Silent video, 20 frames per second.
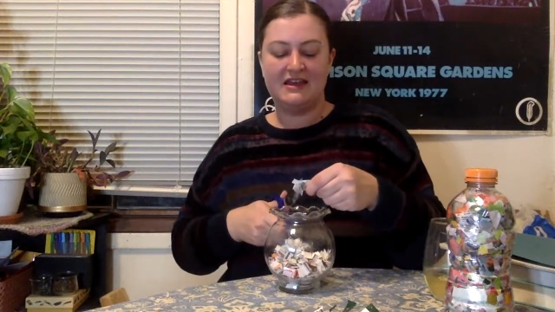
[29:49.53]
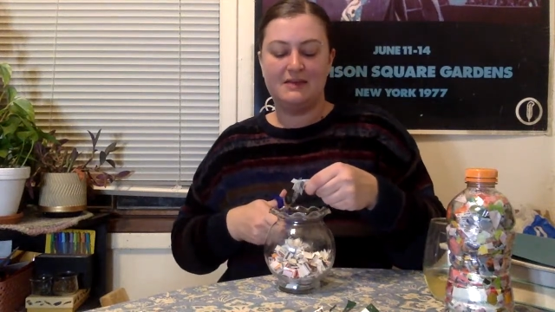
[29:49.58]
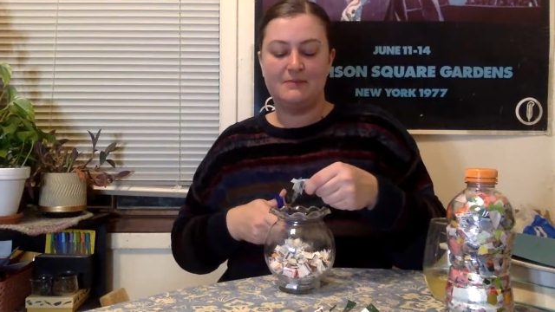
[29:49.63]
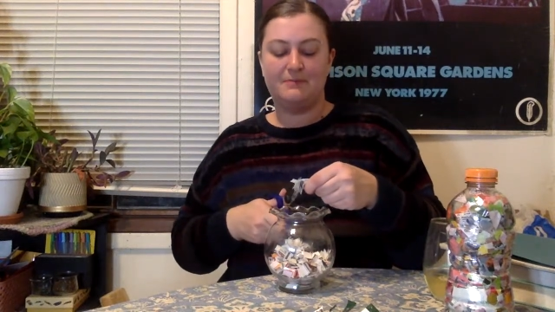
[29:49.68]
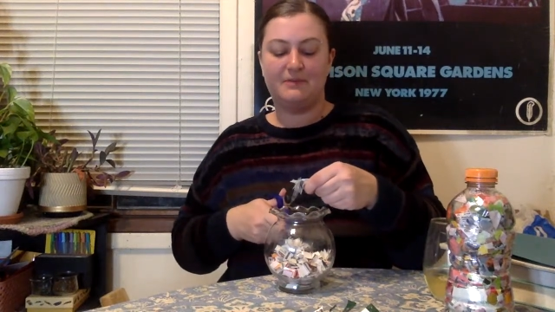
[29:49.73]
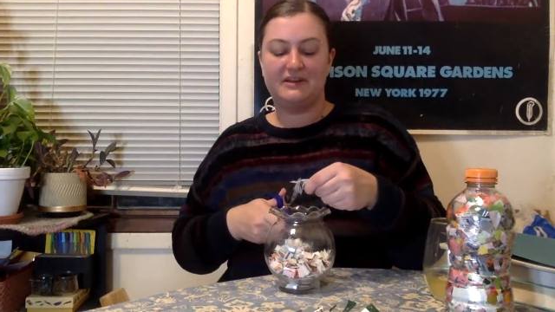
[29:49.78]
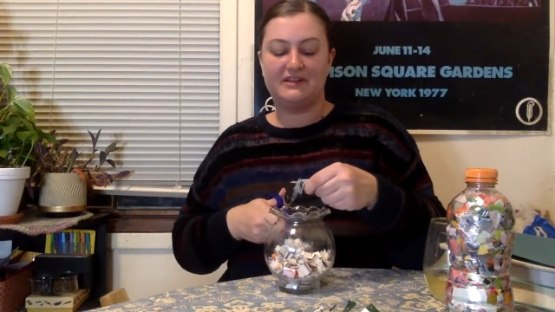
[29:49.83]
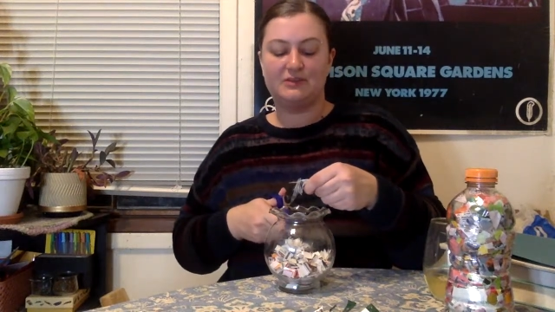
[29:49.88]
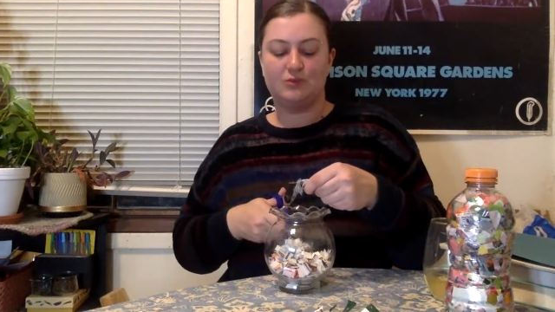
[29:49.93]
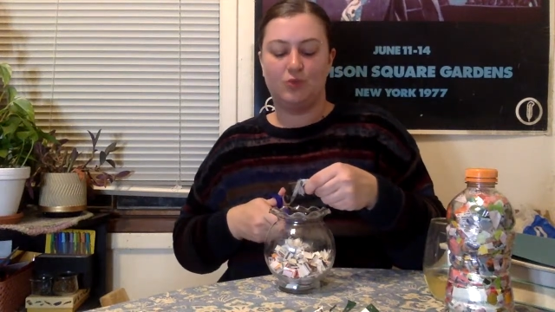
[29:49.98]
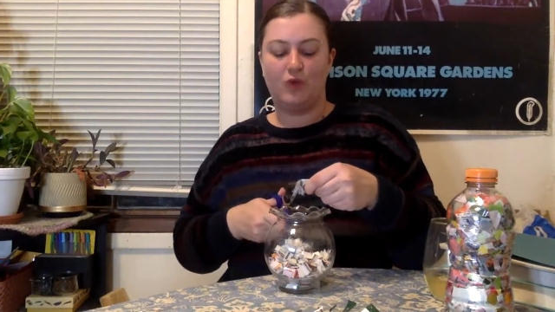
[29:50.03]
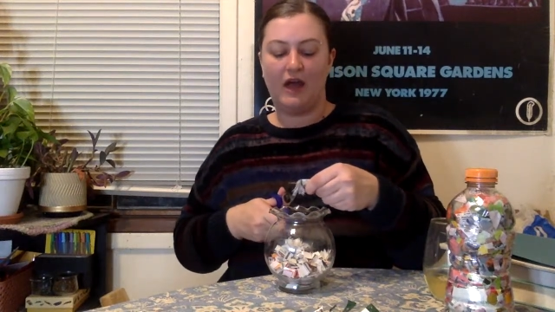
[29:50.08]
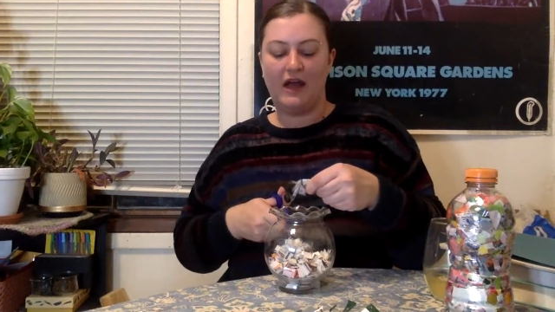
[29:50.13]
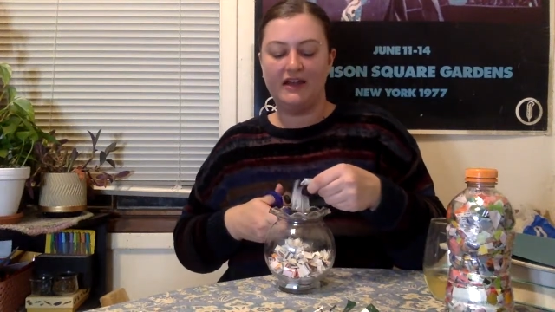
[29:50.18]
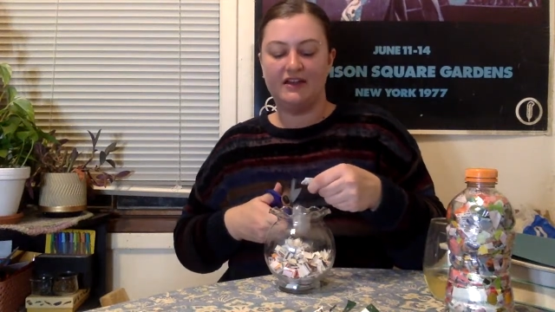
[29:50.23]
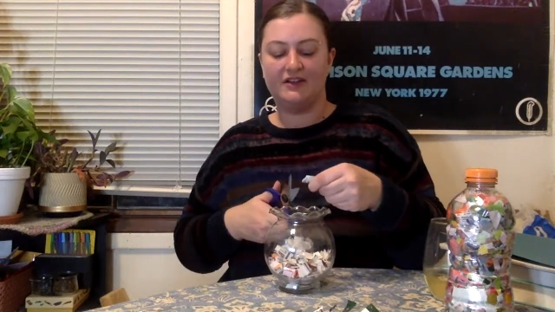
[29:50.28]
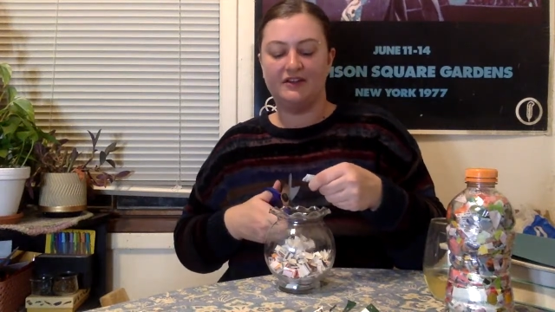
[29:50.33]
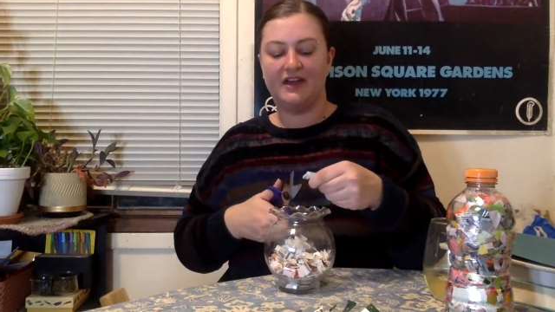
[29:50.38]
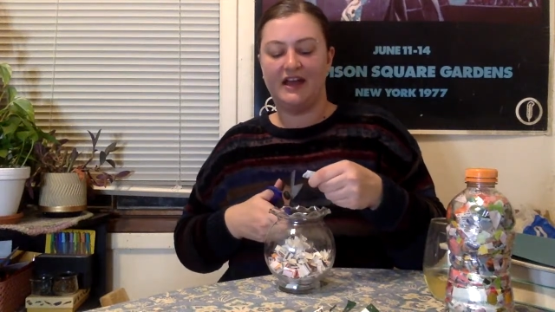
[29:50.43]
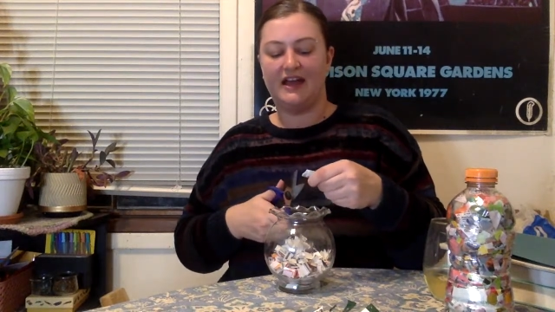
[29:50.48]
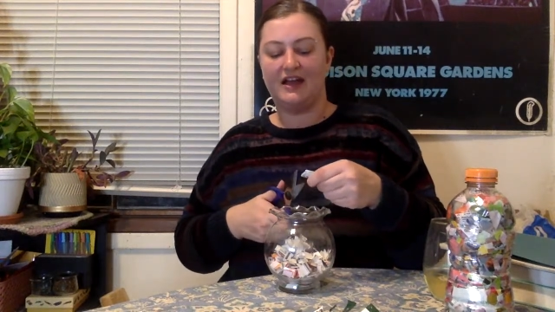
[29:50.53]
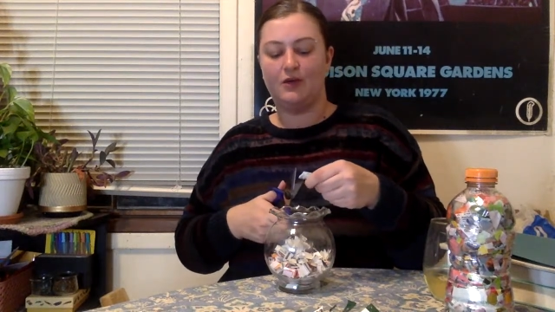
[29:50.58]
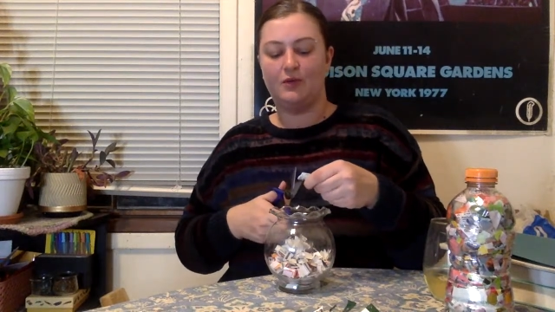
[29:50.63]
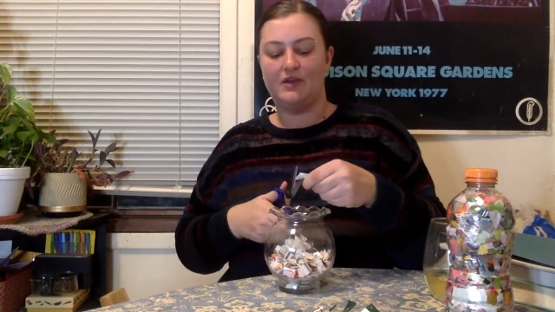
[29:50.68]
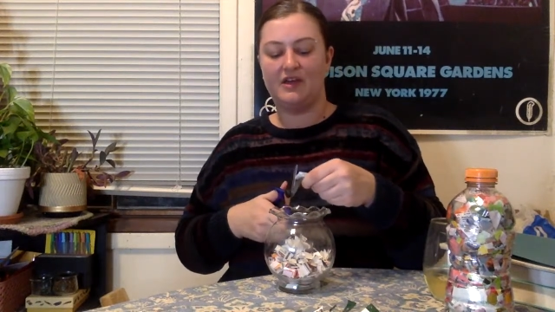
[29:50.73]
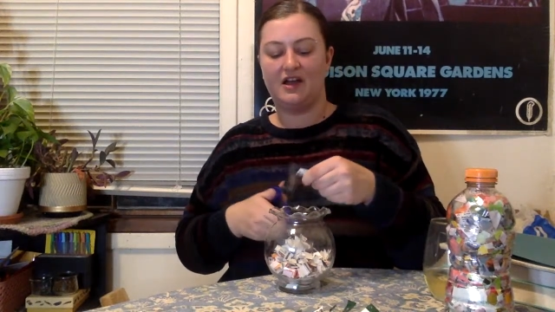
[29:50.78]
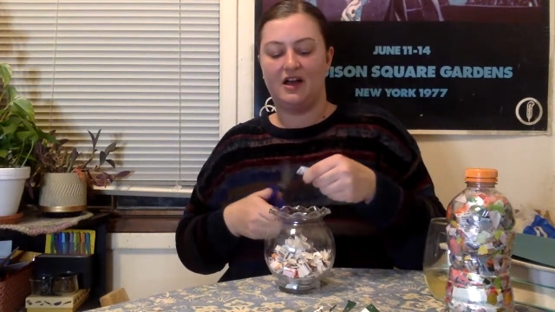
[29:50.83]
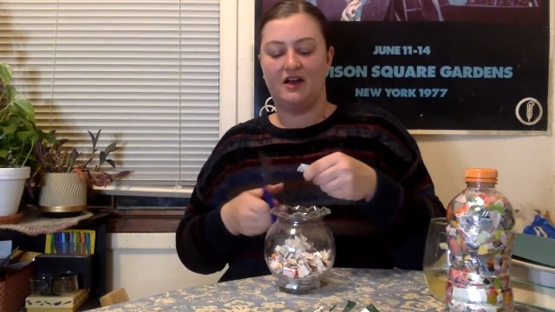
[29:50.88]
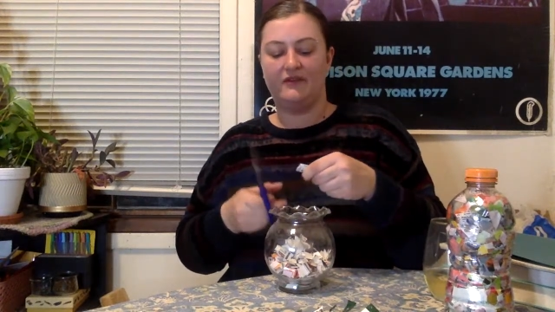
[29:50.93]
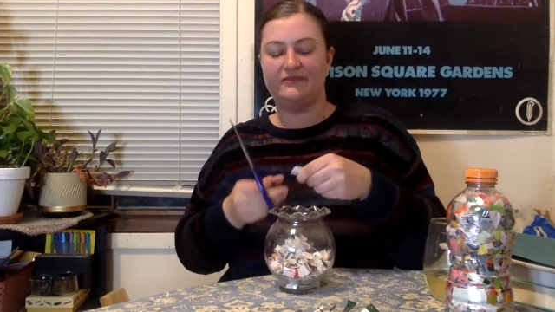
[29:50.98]
But it's wild how we
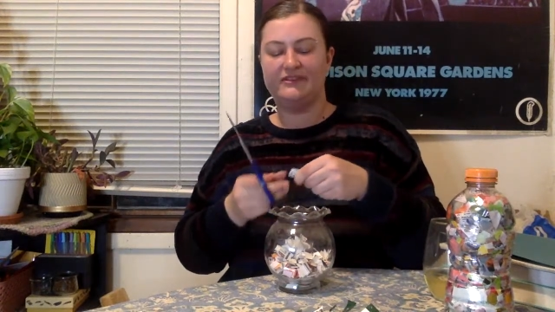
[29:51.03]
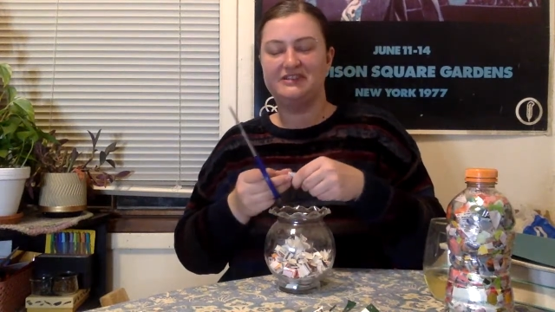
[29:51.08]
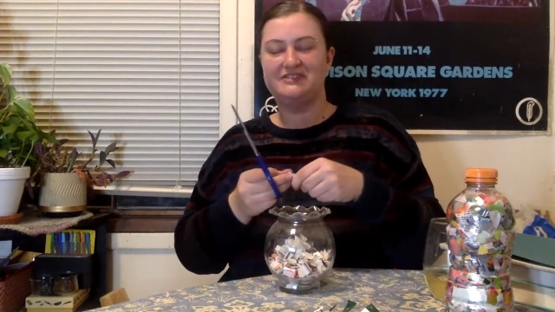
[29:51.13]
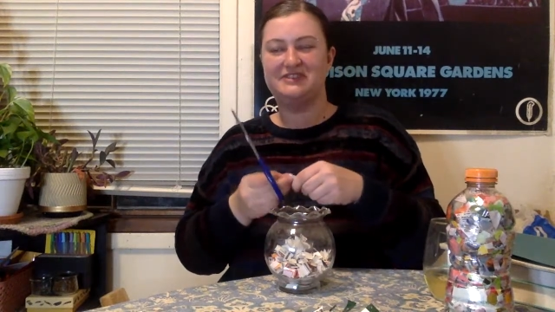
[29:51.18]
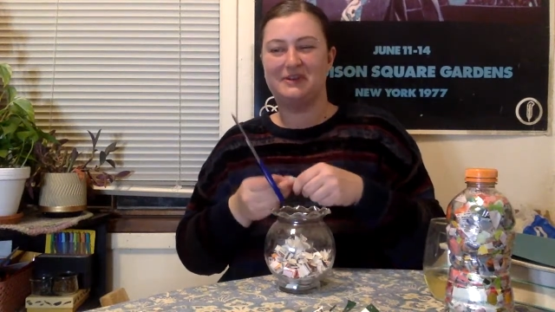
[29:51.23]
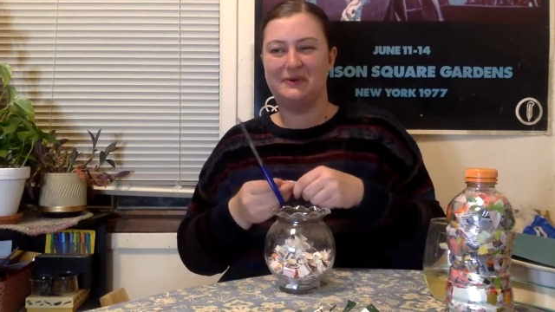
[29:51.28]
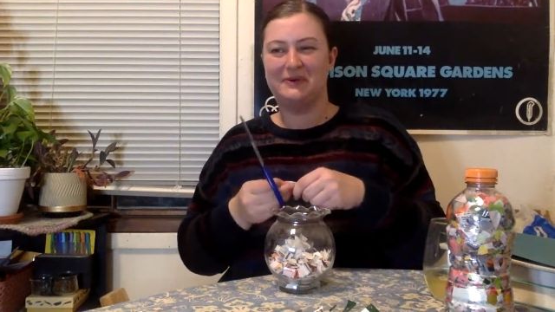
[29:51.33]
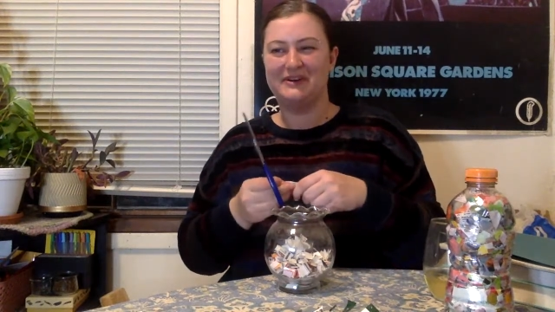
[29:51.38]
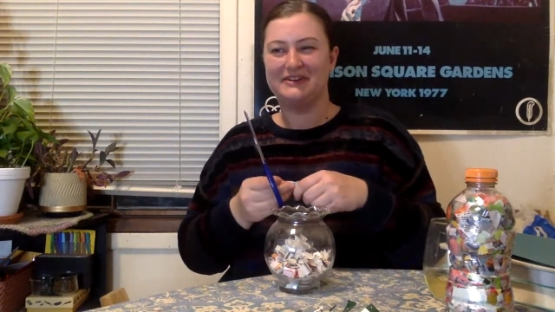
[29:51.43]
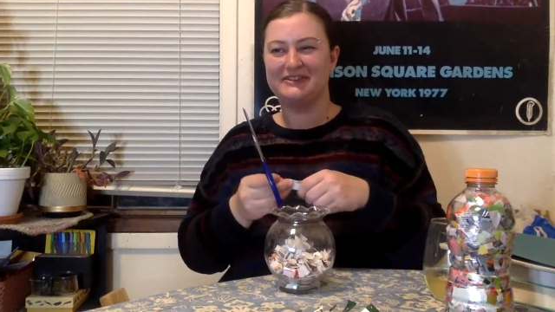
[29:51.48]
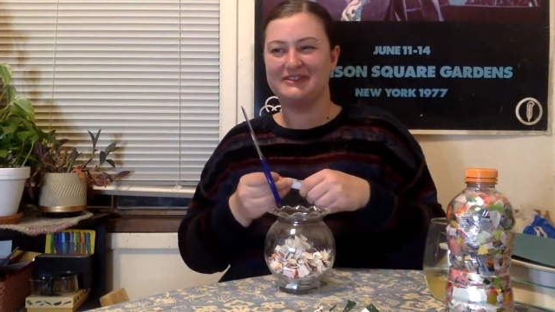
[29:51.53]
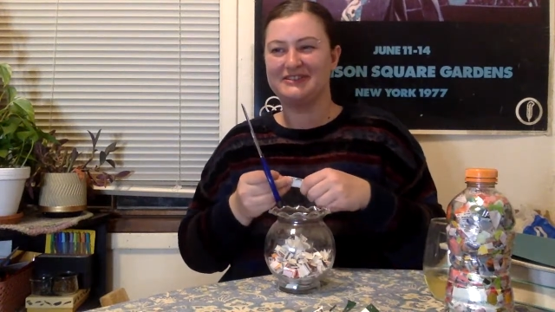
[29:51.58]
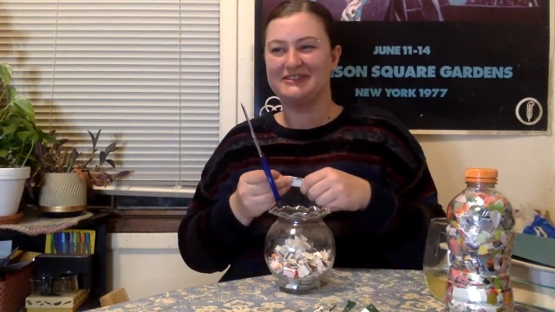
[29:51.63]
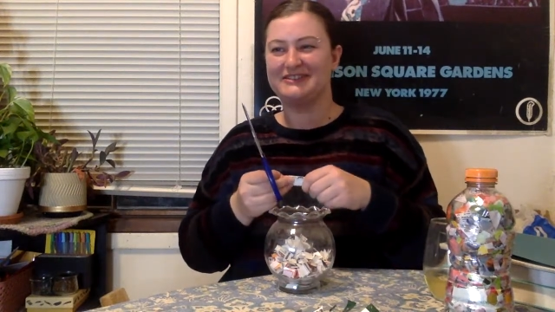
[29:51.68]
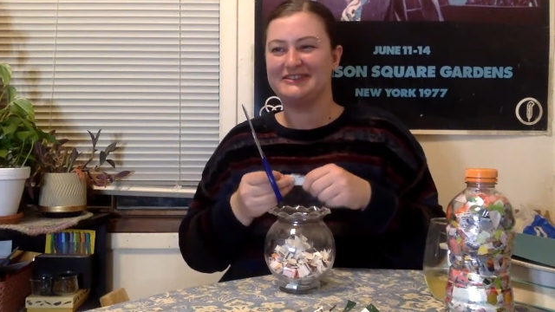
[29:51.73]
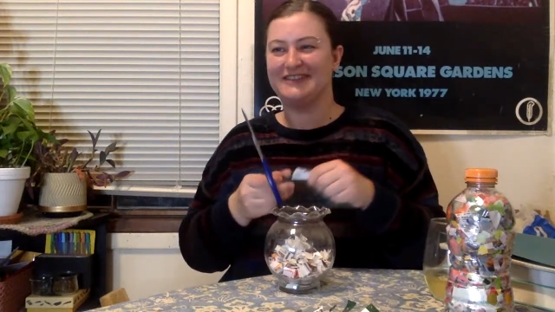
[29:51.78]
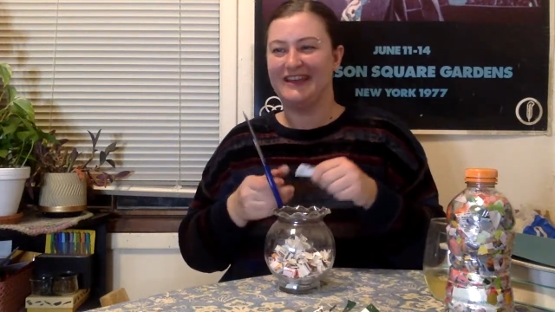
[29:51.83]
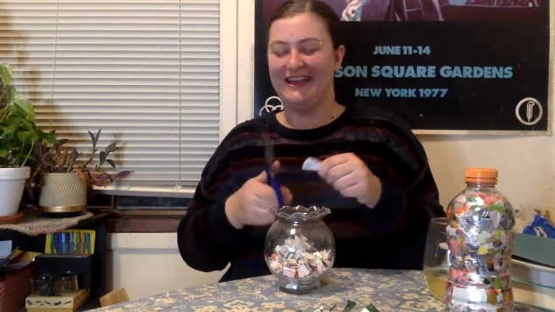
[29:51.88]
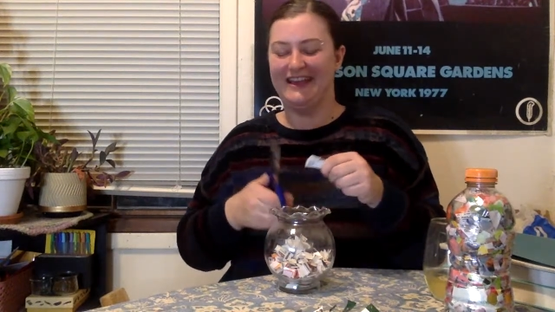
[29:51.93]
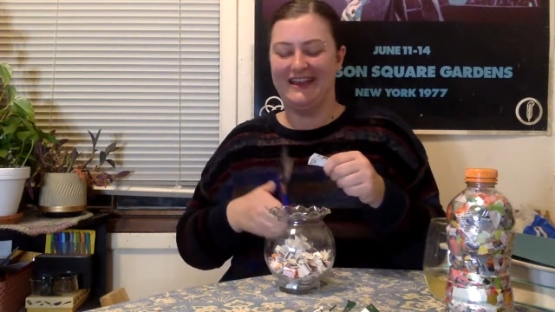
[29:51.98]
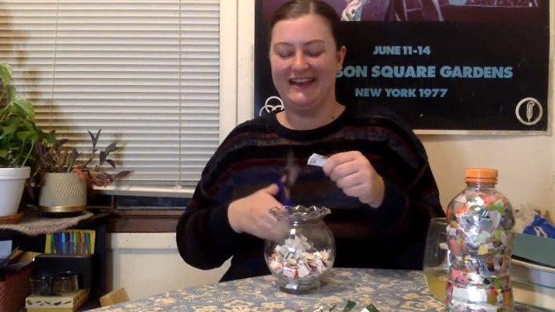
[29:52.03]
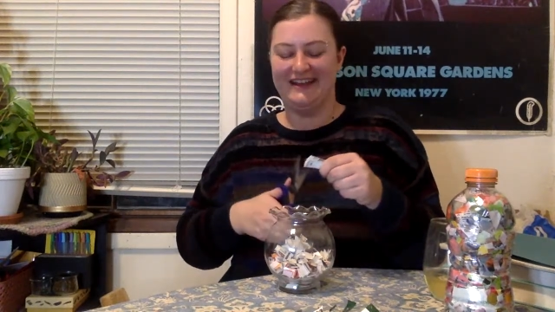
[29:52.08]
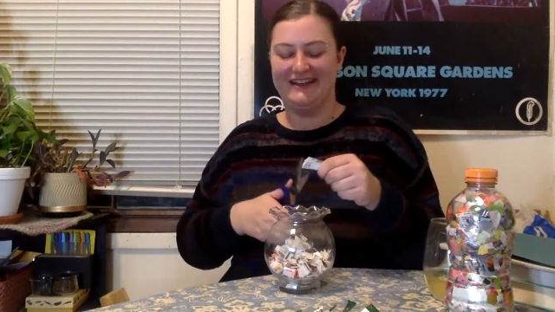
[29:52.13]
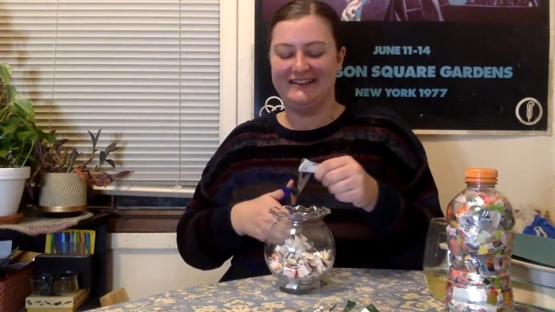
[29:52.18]
often don't understand